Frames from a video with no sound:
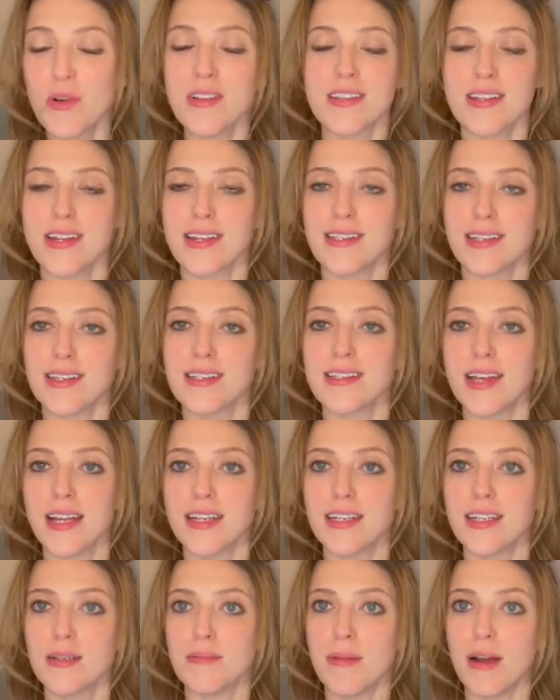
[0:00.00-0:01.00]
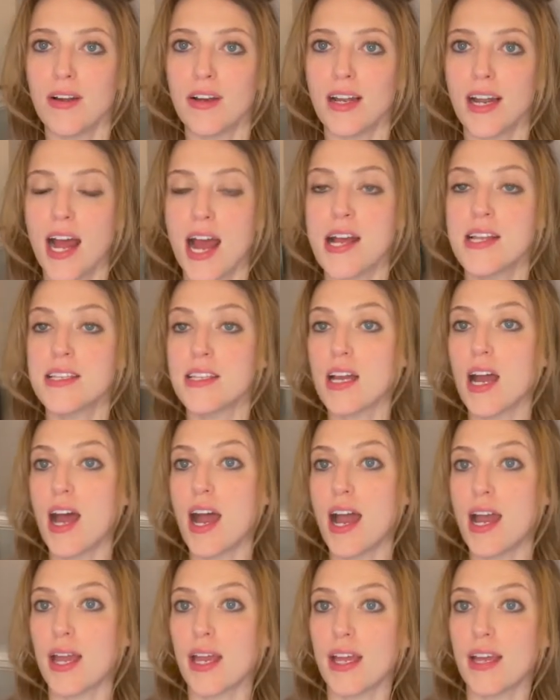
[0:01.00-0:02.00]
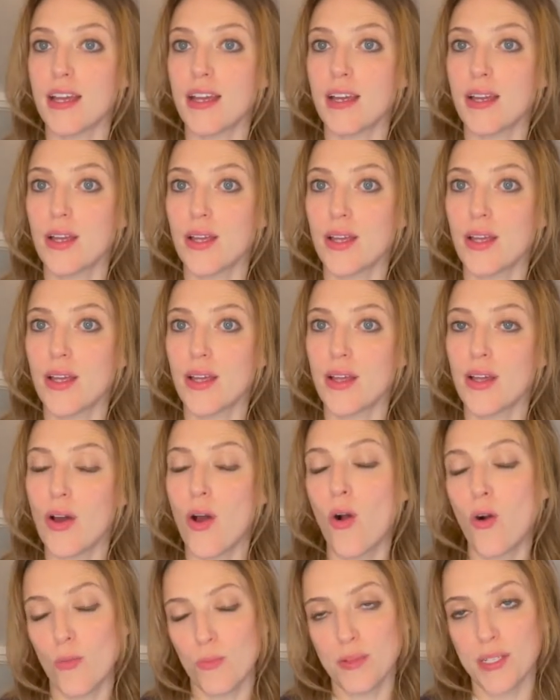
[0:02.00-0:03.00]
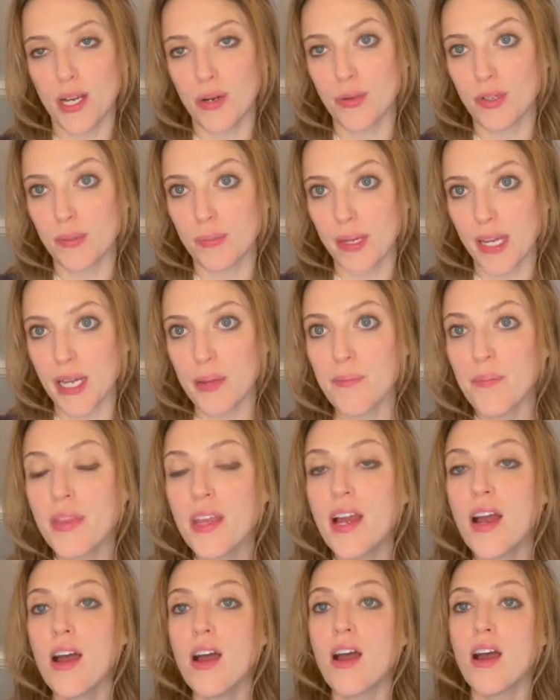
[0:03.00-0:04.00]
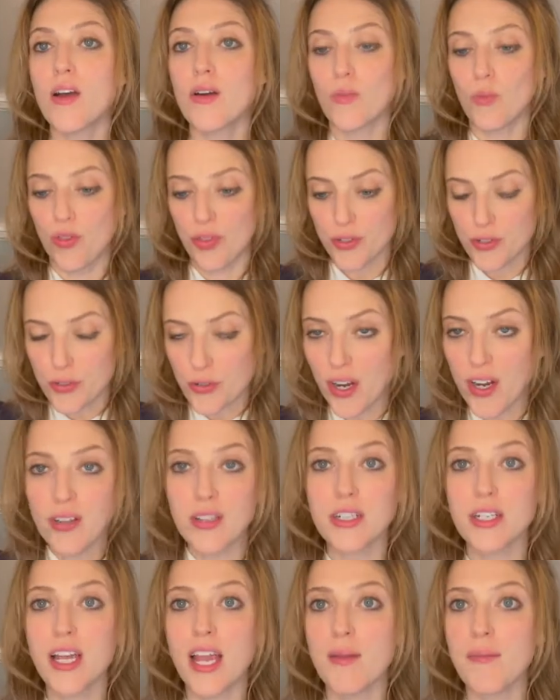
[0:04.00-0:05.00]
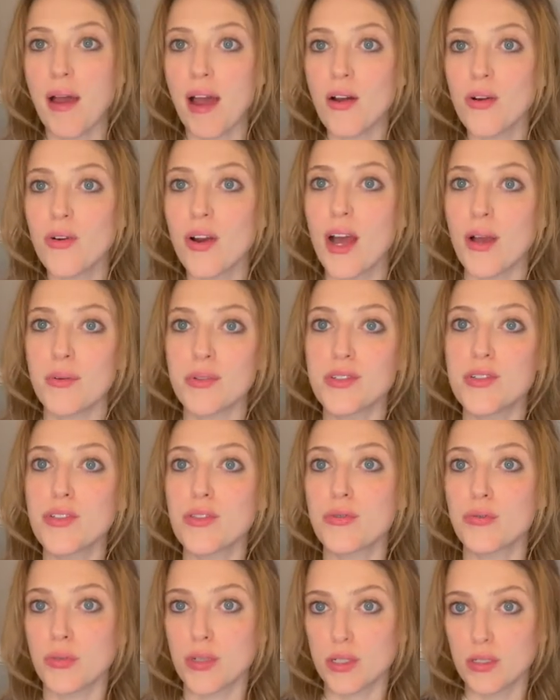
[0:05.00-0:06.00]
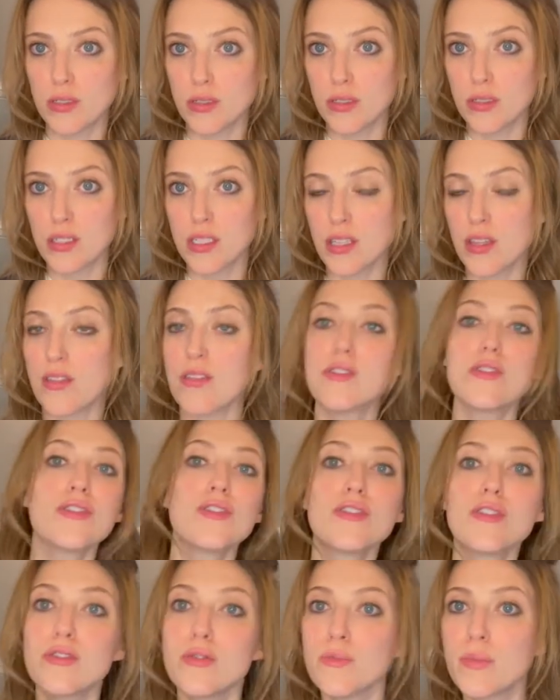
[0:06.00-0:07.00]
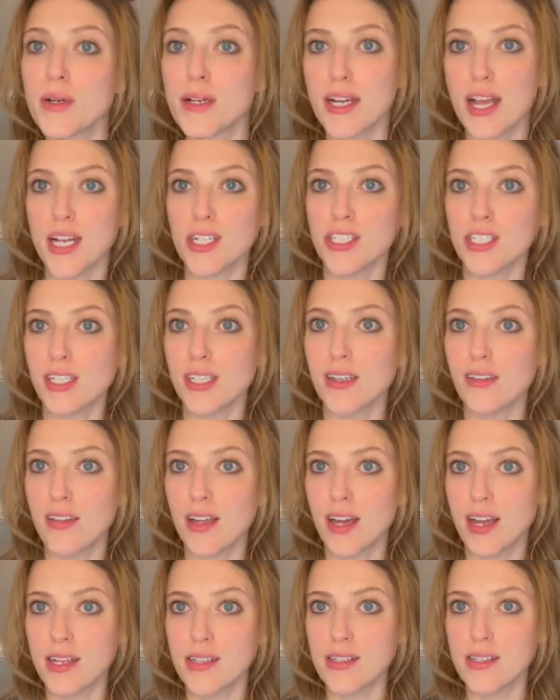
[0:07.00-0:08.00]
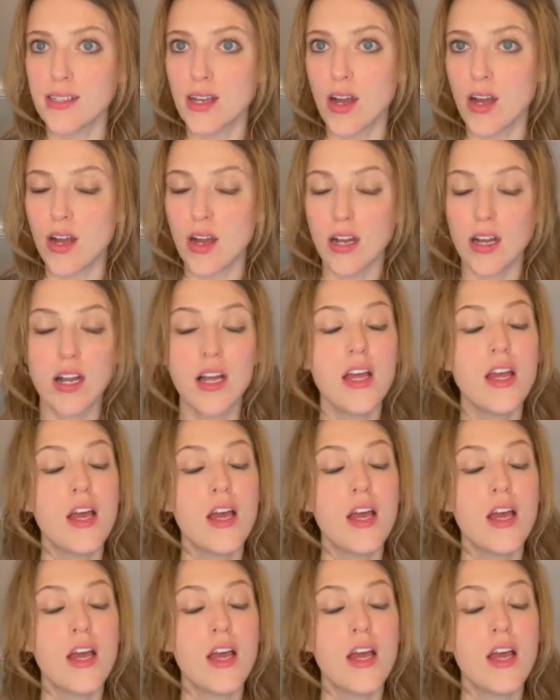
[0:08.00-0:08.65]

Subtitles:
as excited about it as I hoped I would be. When the trailer came out, I was thrilled. The super catchy In the Heights song.